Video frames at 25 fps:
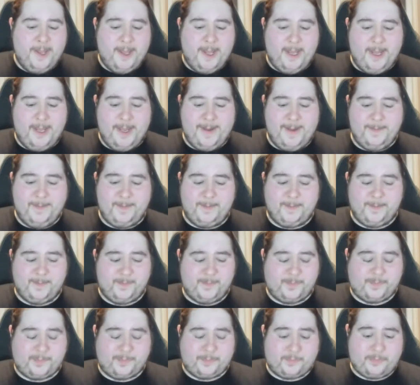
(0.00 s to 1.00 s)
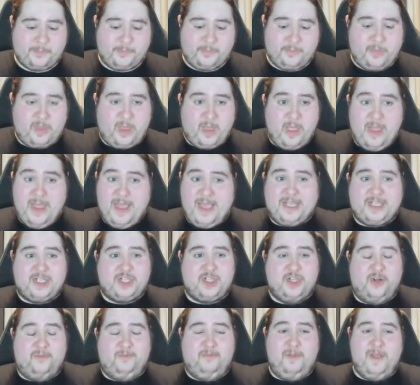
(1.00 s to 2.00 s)
Um,
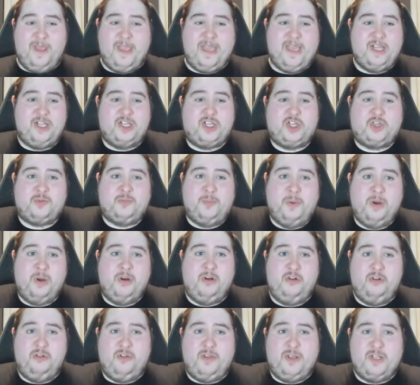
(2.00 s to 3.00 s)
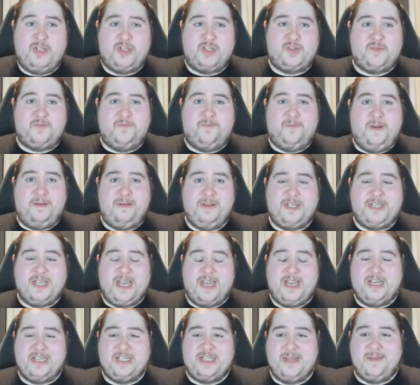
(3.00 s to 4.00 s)
it's lovely, it's smooth, it's very
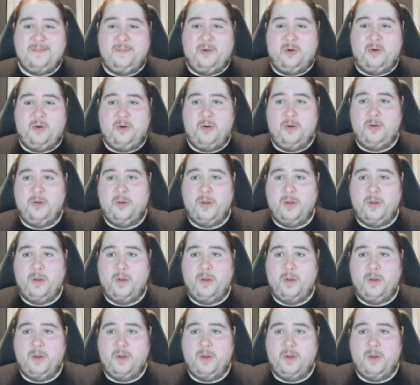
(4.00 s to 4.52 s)
tasty, but